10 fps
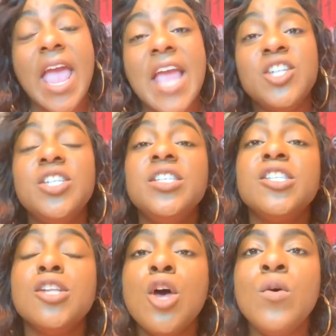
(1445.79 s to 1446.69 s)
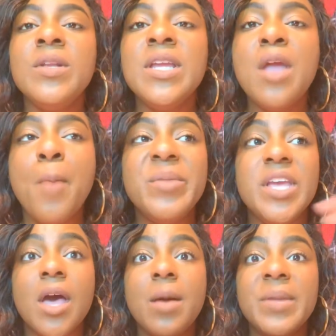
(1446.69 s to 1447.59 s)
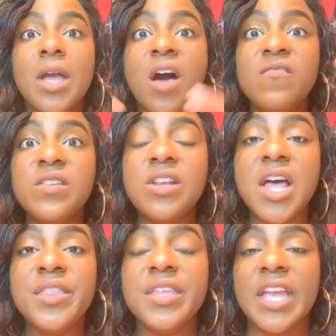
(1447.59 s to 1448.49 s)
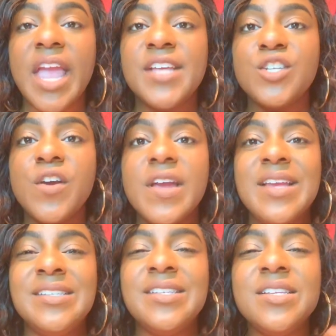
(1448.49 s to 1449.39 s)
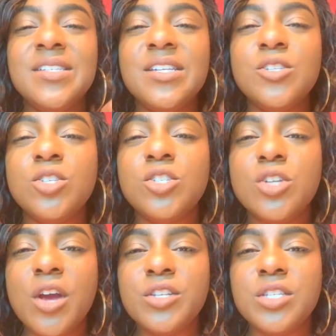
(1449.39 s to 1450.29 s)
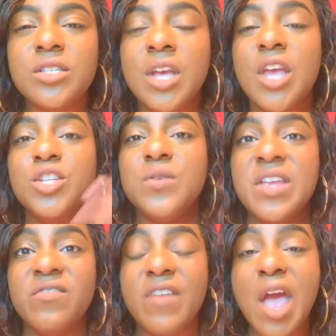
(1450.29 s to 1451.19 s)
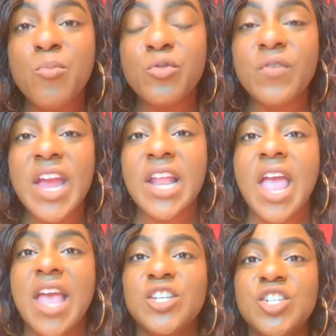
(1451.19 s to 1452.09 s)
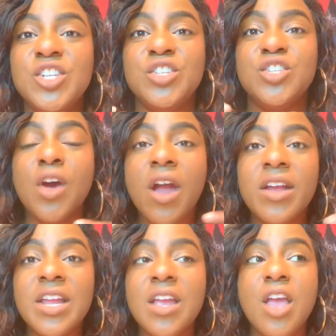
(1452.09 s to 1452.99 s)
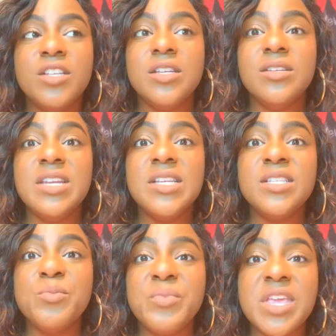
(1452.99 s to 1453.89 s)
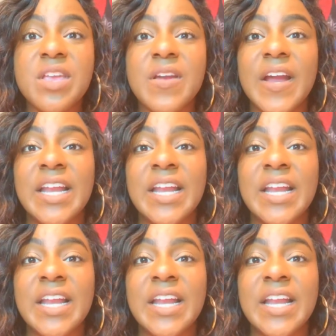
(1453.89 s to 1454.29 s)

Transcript: and she's slowly becoming of nothing as her existence starts to evaporate and she's starting to disappear.